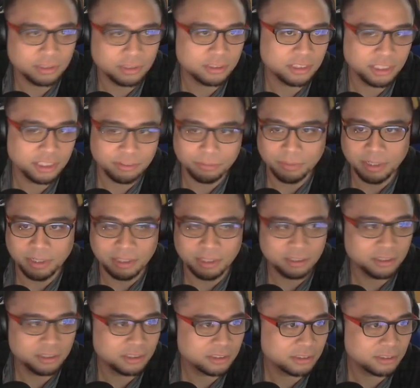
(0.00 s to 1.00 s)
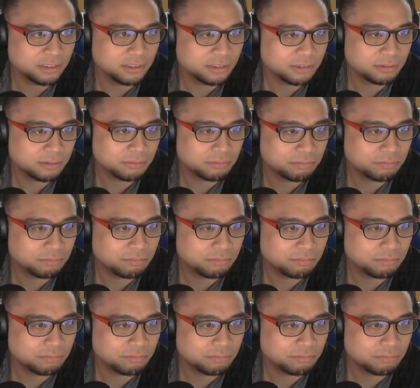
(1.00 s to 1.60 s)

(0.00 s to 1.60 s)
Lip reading: doesn't even matter, honestly. Just